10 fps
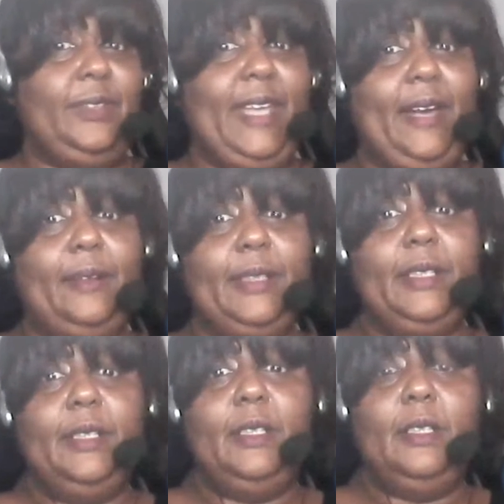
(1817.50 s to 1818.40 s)

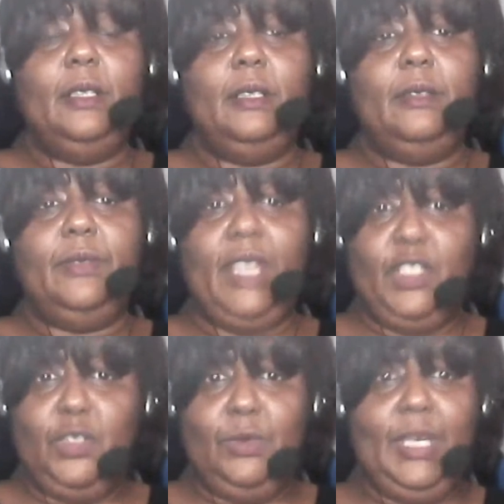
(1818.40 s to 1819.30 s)
have the rest of the
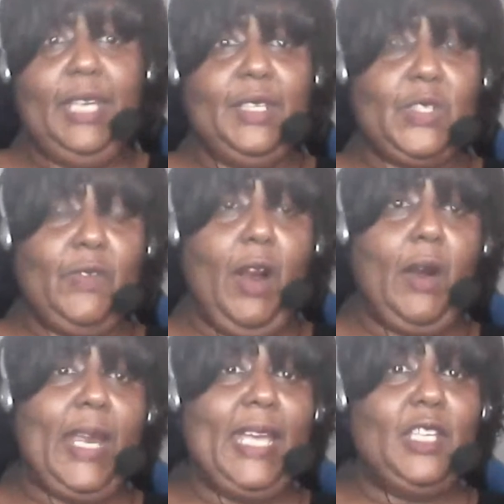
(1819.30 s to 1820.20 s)
data filled
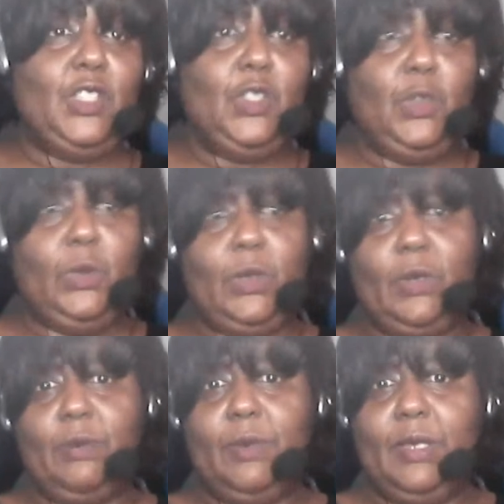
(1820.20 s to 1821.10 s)
out
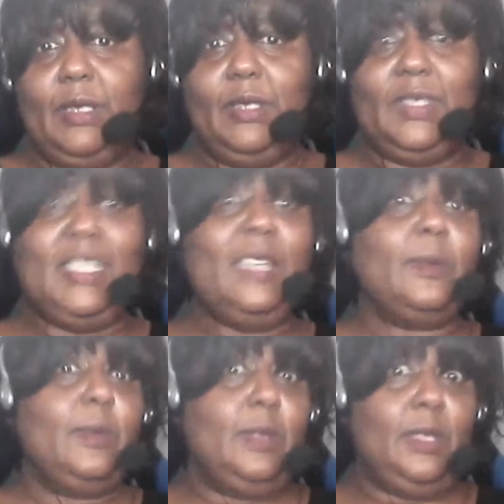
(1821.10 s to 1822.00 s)
that you need as
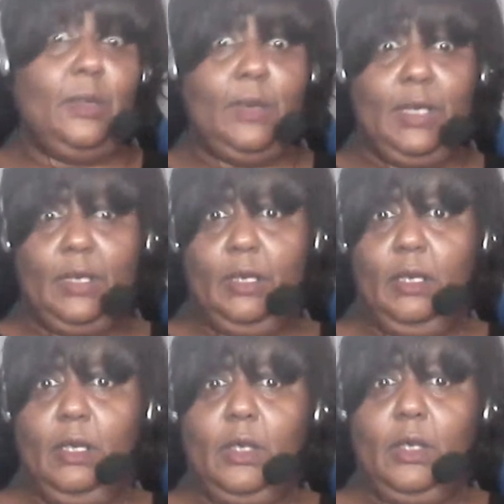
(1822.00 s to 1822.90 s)
far as
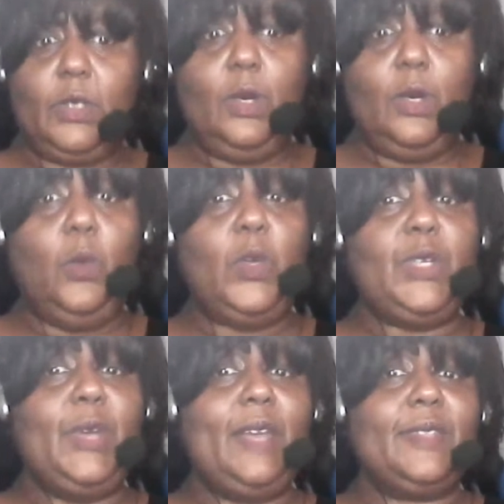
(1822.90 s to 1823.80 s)
your
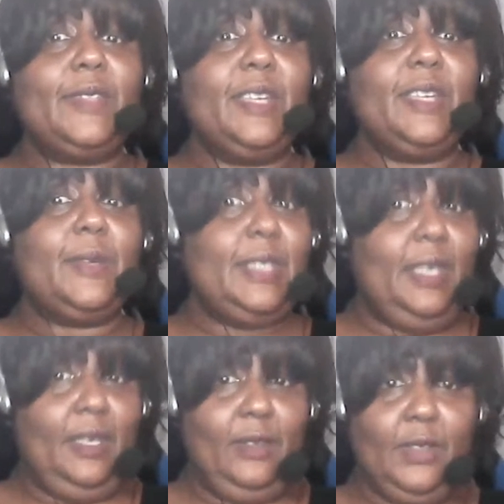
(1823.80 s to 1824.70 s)

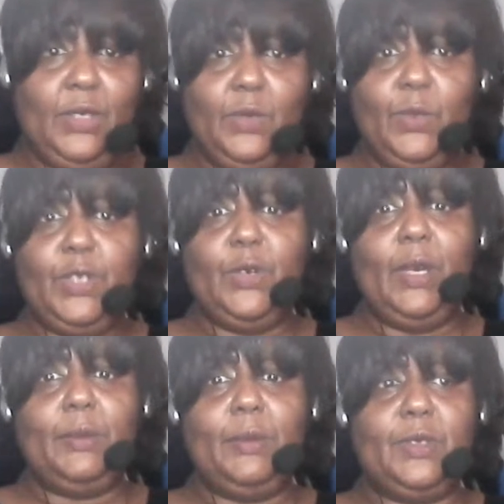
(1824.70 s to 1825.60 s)
series. So
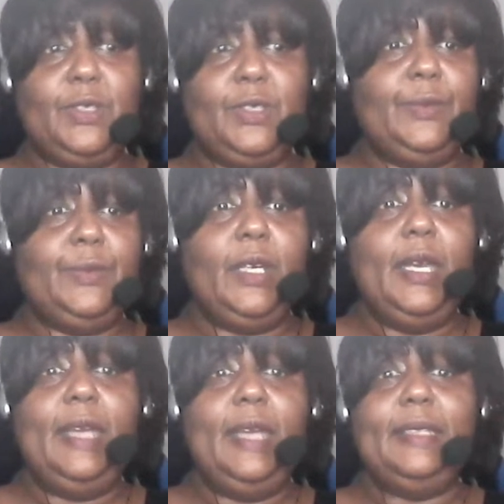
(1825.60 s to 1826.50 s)
when you have
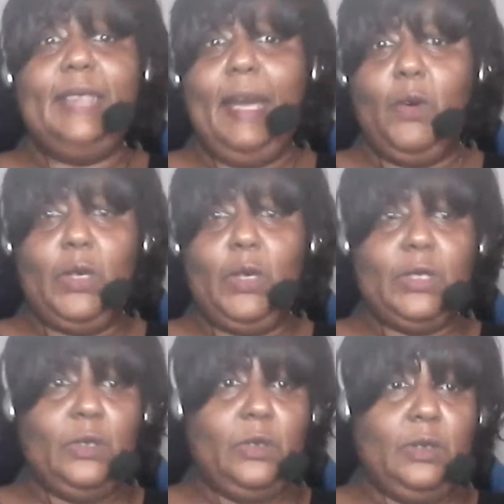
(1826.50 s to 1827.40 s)
series, this is what
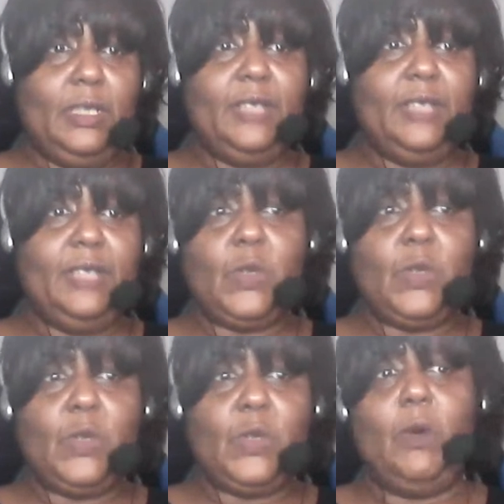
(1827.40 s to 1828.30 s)
you're able to do.
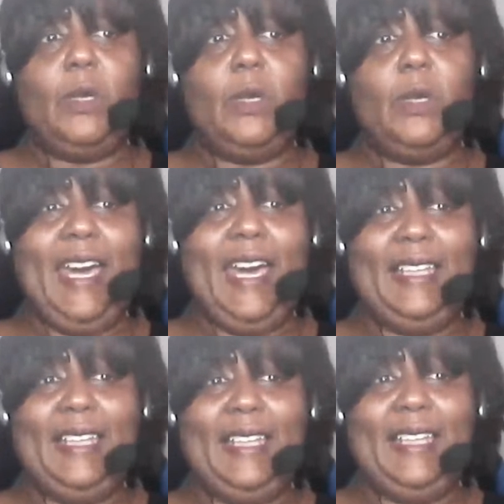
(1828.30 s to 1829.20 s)
Now I'm going
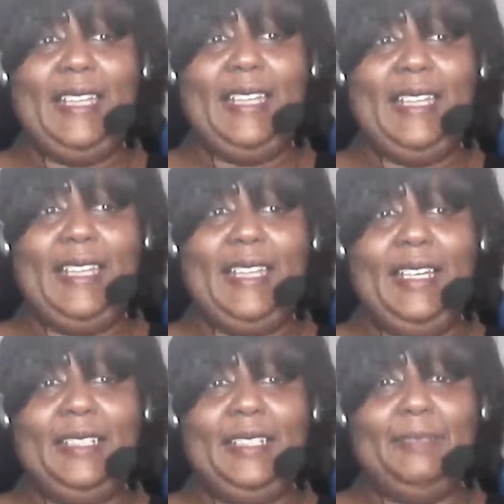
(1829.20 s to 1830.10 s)
to delete this
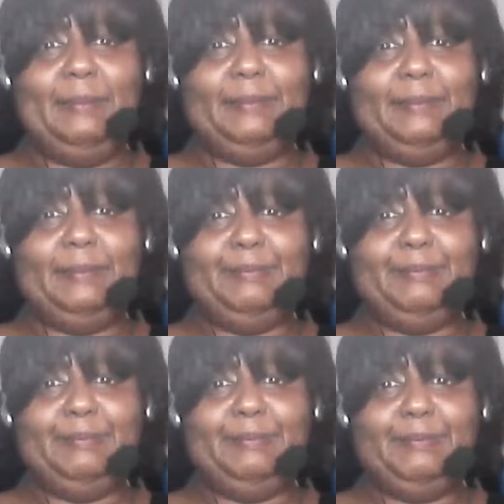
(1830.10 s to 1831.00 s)
row. I'm going to
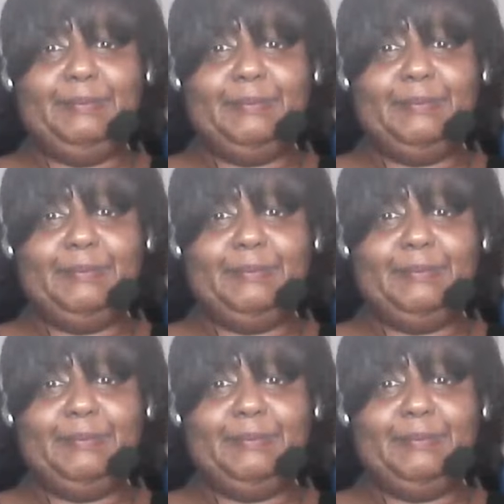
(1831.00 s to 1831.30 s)
highlight it